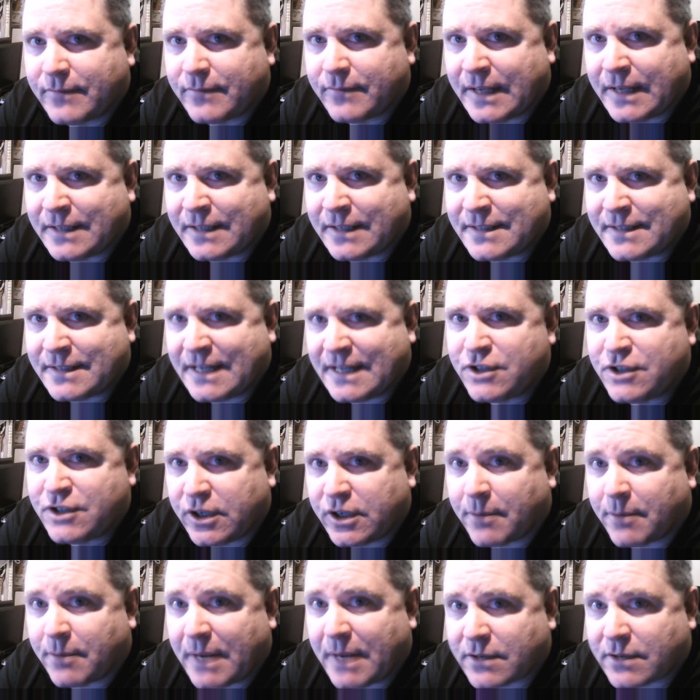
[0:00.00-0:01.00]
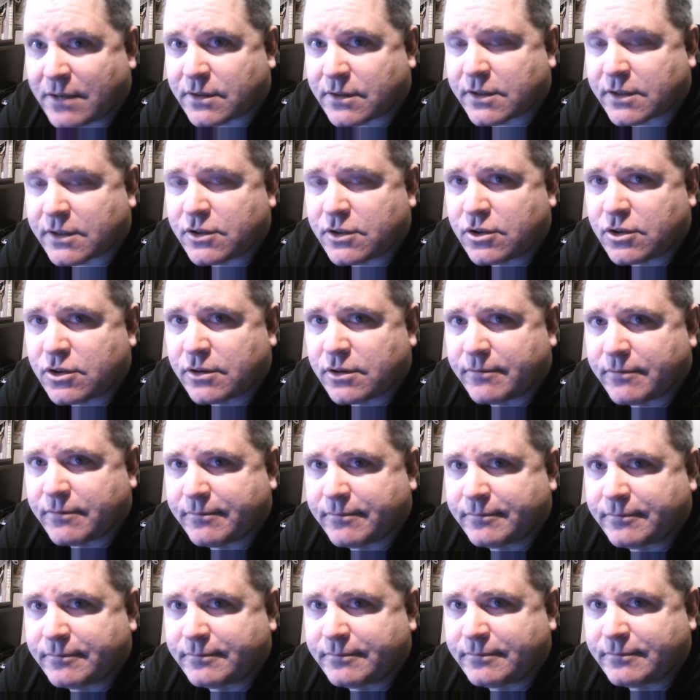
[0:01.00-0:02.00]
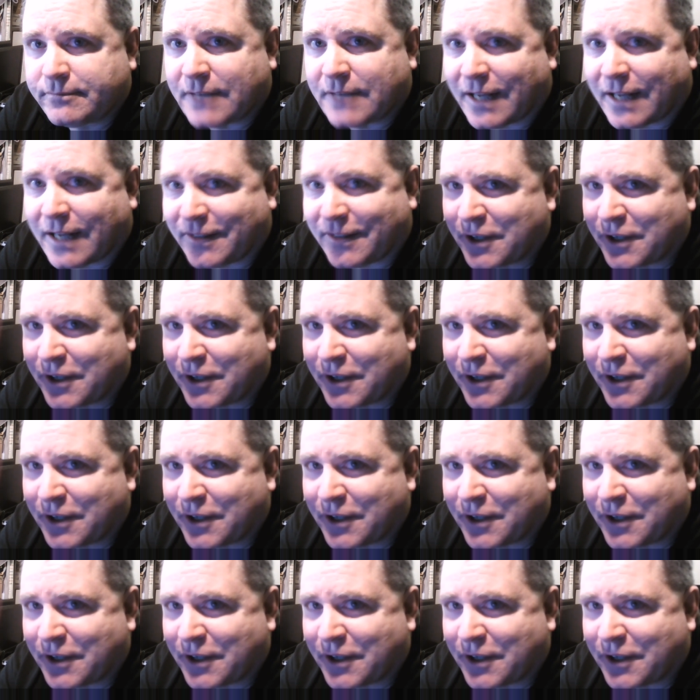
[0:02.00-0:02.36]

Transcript: in teaching a message, not